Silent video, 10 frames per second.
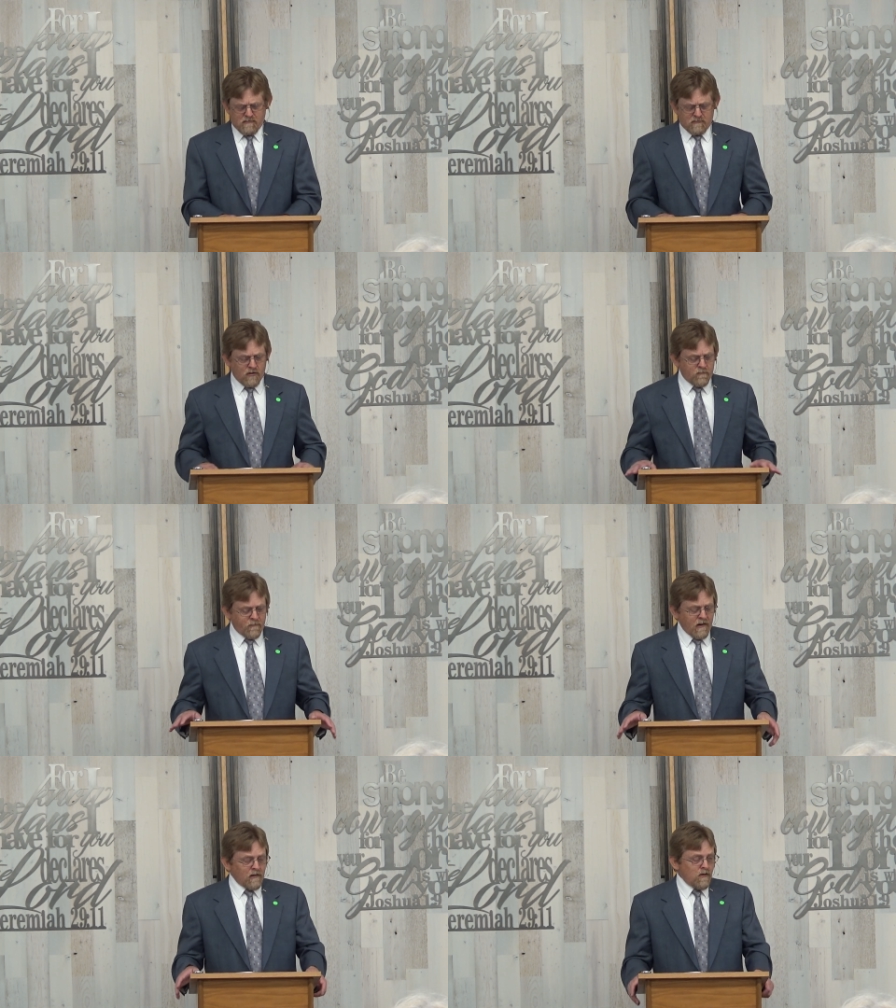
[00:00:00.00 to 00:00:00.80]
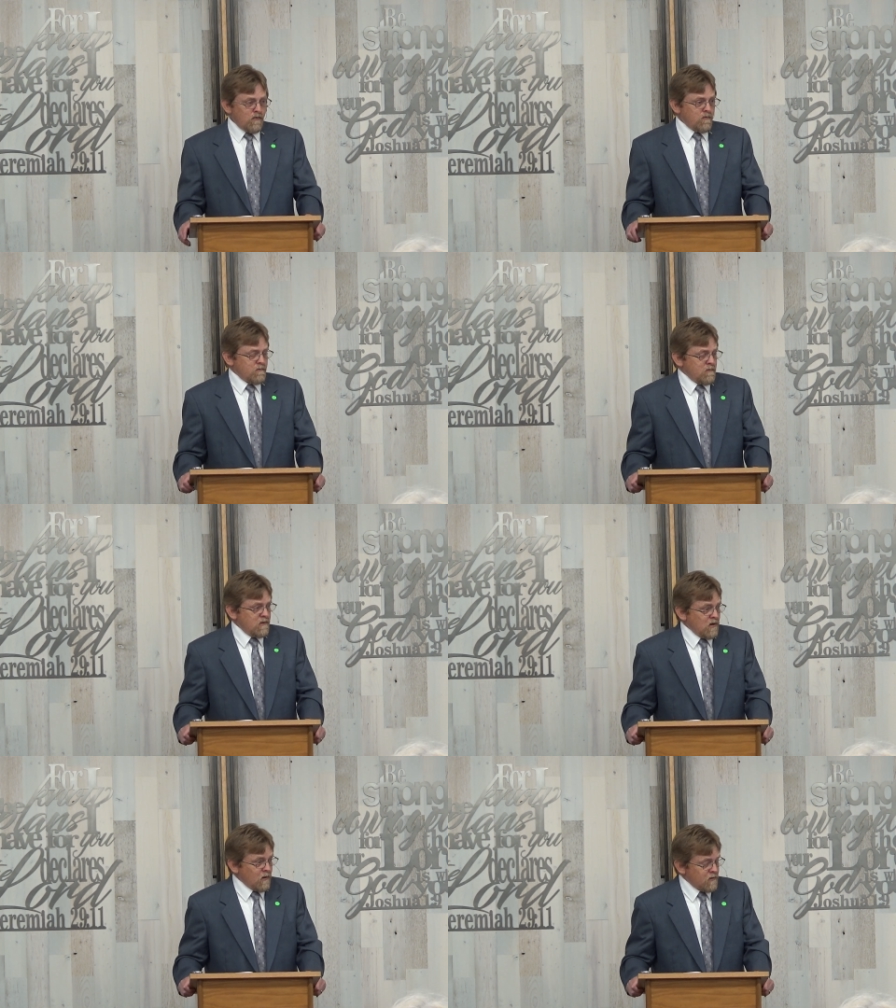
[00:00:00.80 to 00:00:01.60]
don't follow
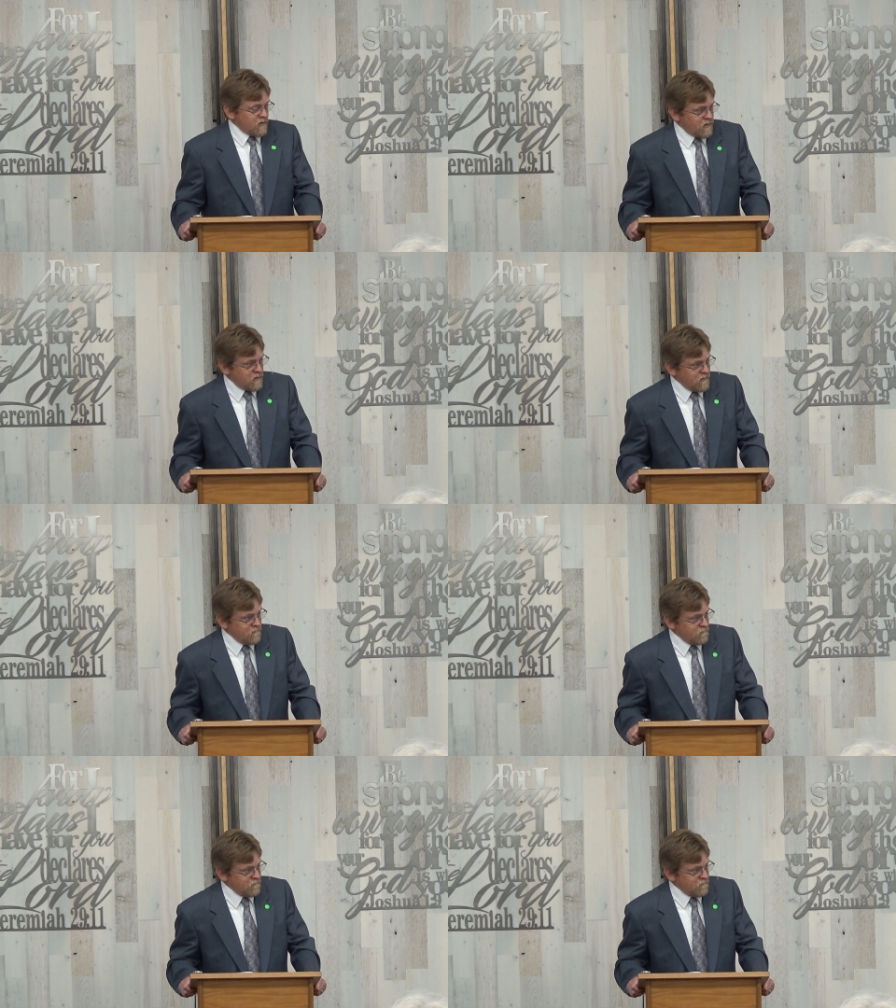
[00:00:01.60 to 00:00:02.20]
the arts.